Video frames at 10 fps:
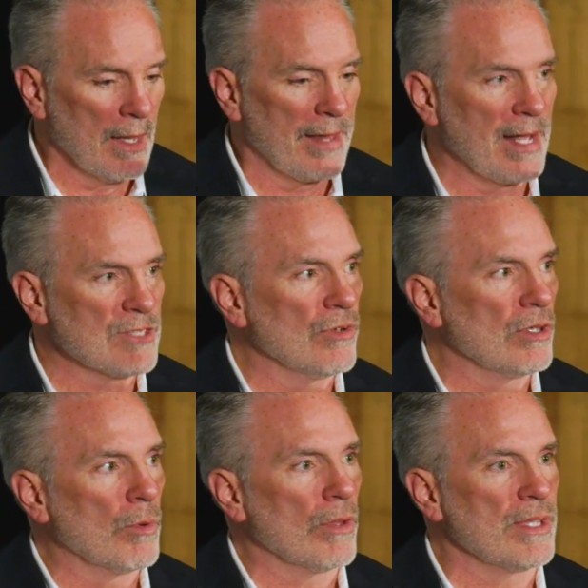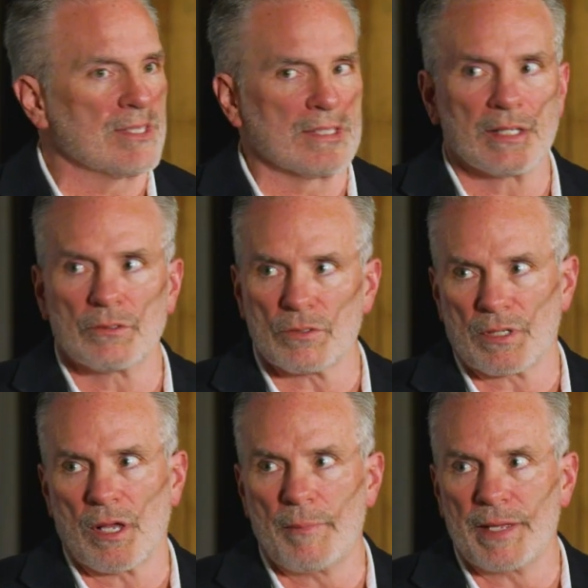And that's really where these signals
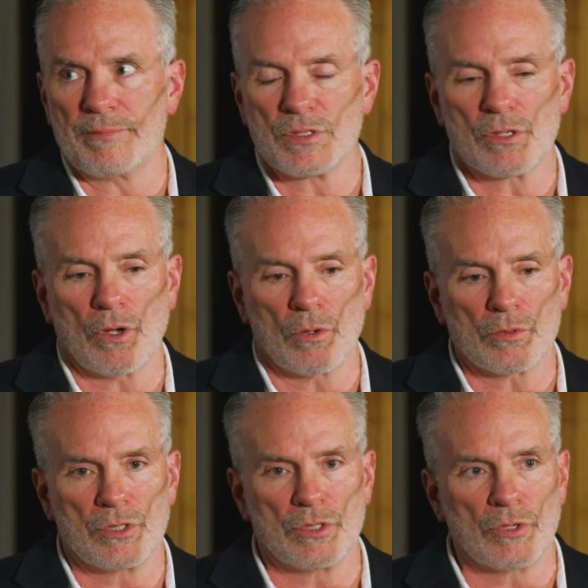come in. So to the